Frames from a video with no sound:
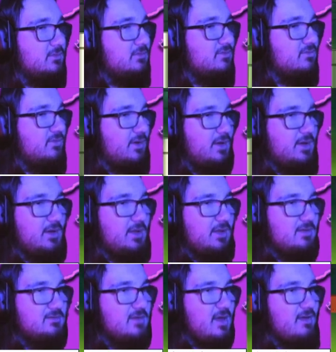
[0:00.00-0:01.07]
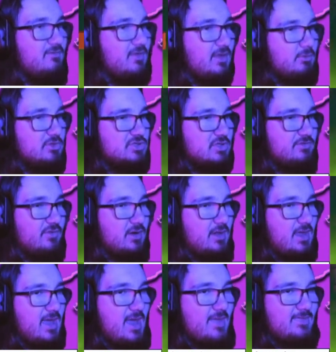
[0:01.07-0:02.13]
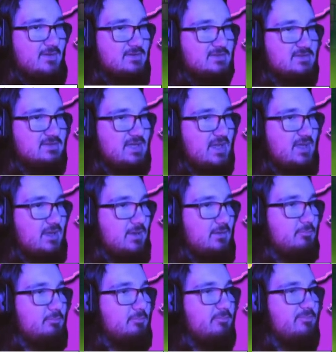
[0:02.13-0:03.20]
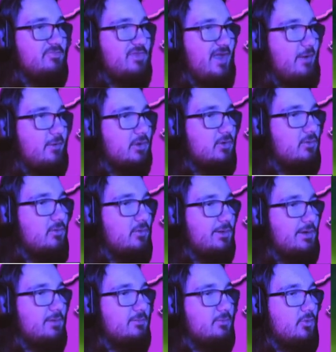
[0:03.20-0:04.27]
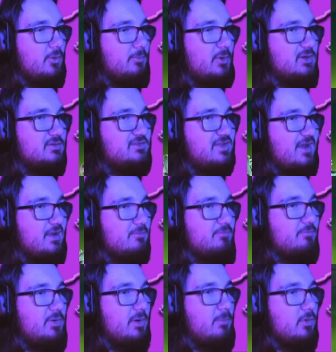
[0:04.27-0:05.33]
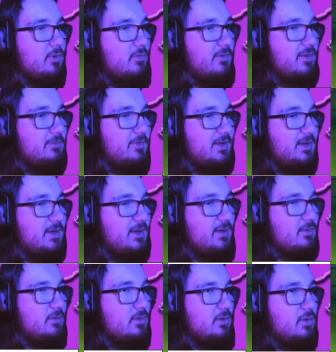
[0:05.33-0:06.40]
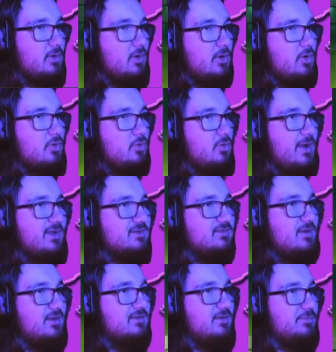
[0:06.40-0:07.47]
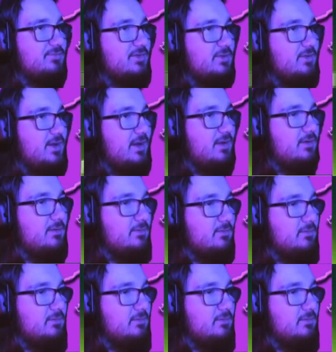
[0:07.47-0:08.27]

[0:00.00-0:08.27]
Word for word: It's fine, I guess. I feel like we should have already had the second flower coin, or per second purple coin by now. Oh, I saw something there.